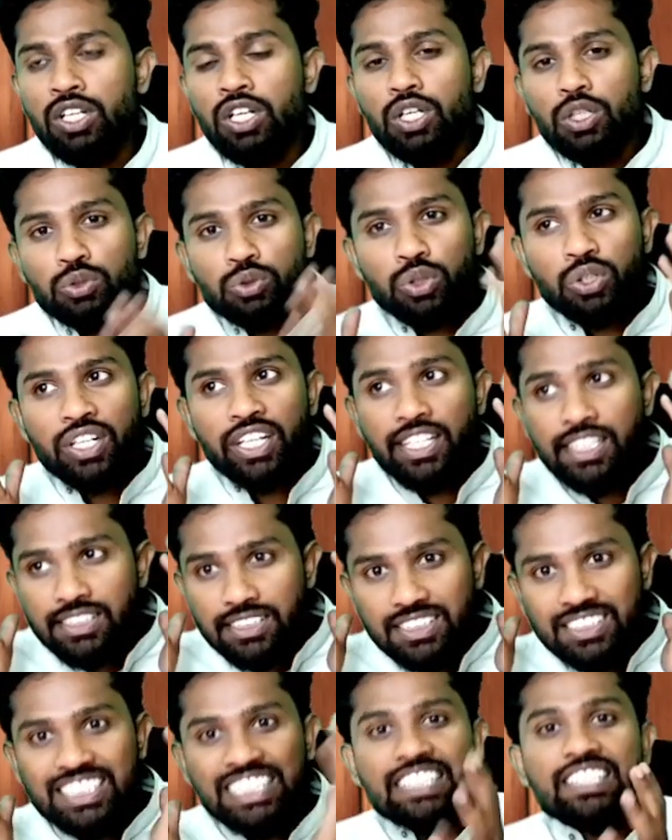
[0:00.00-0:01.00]
So he is
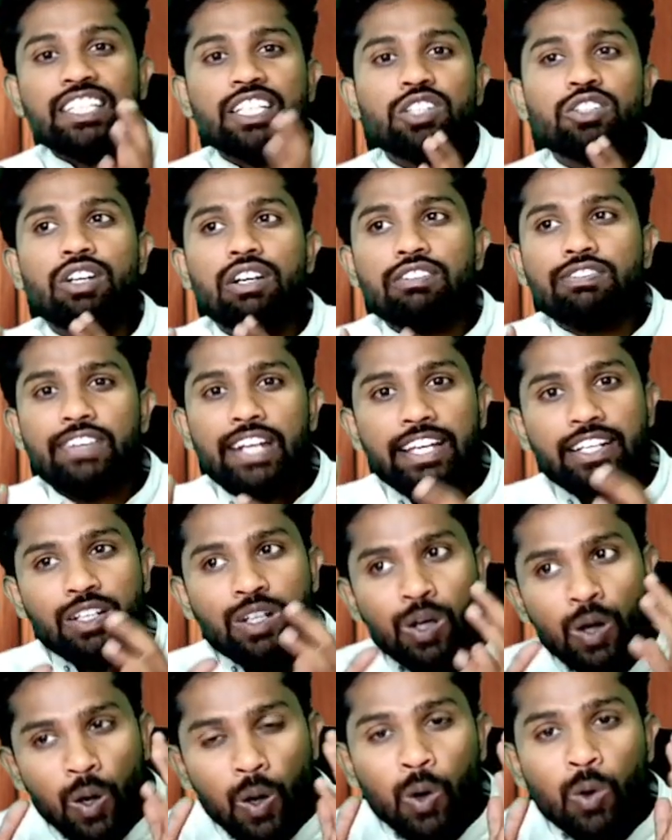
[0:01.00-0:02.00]
thinking of like
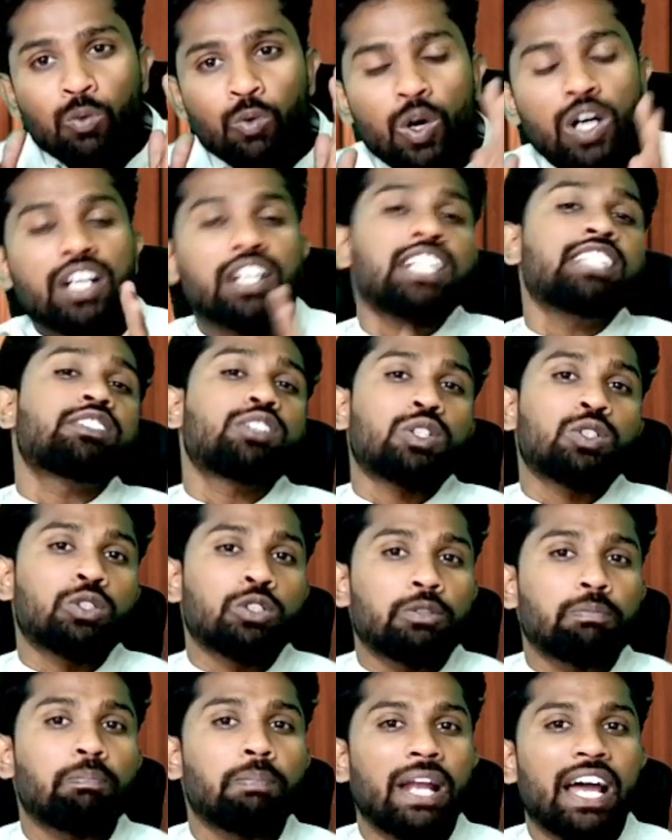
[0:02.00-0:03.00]
how what is the
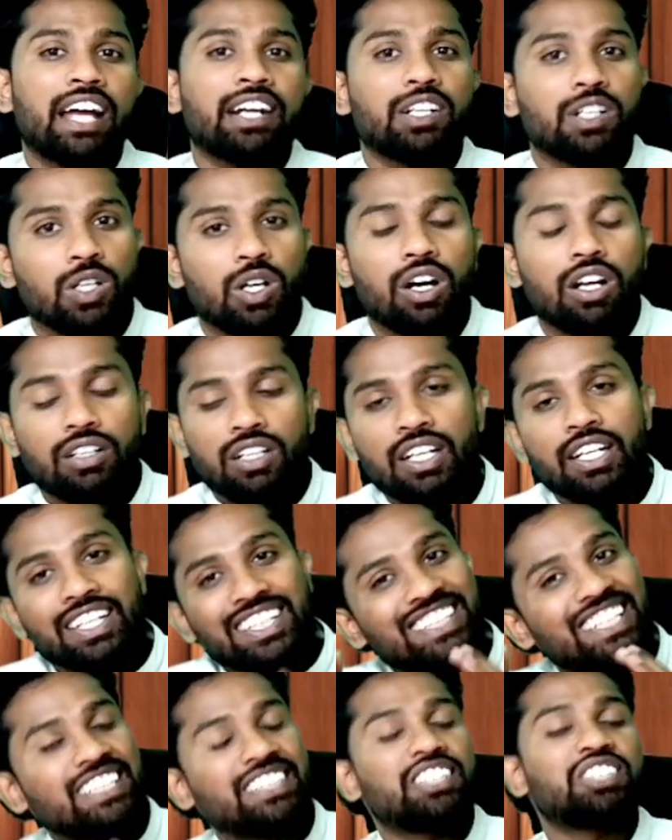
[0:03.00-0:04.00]
good plan and all.
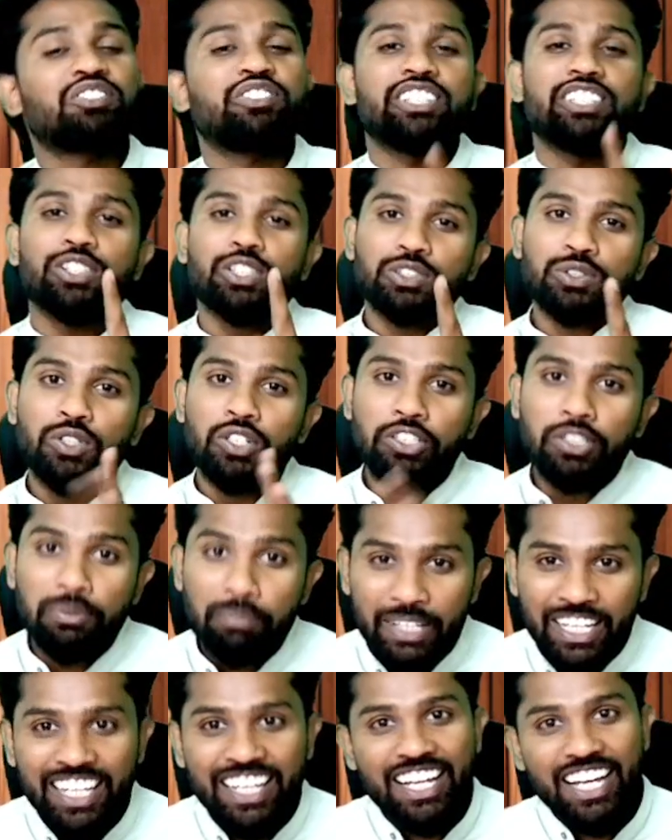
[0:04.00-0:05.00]
Then this video is going to
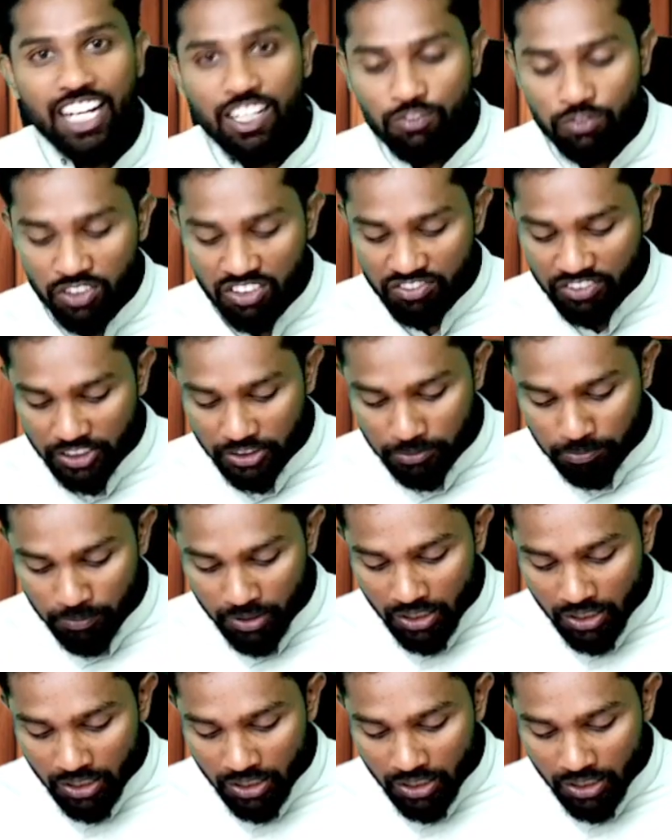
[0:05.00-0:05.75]
be helpful for you.